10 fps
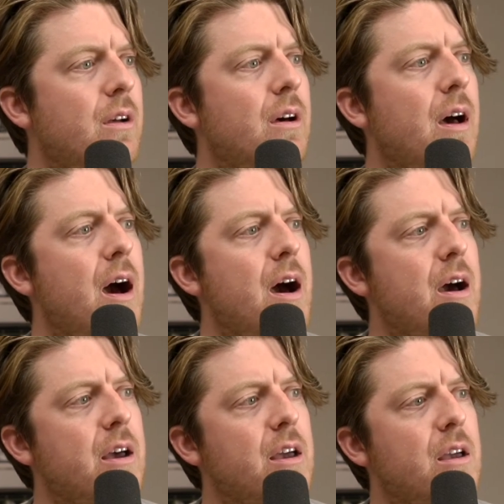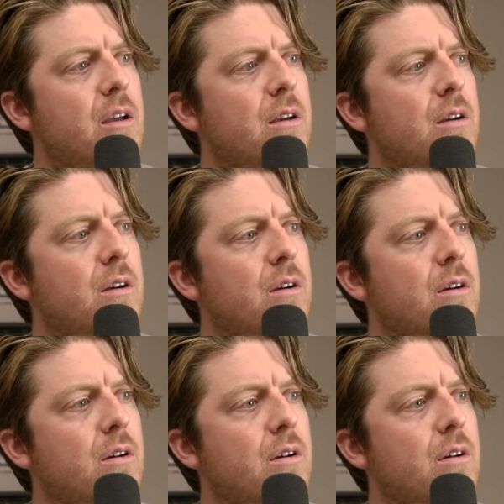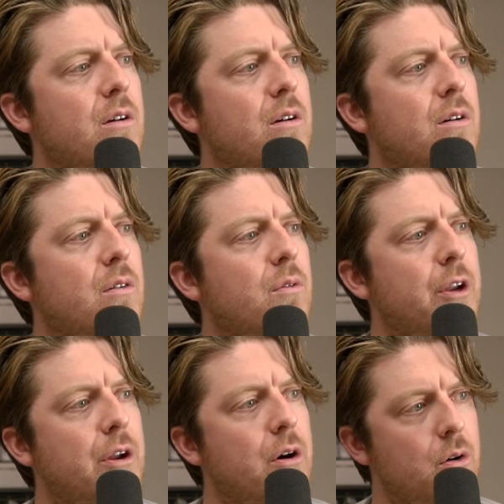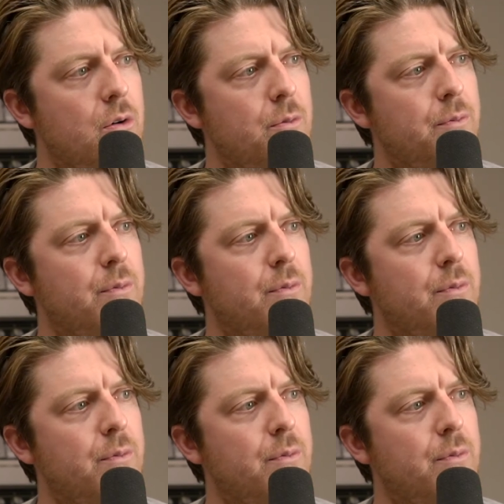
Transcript: I went home,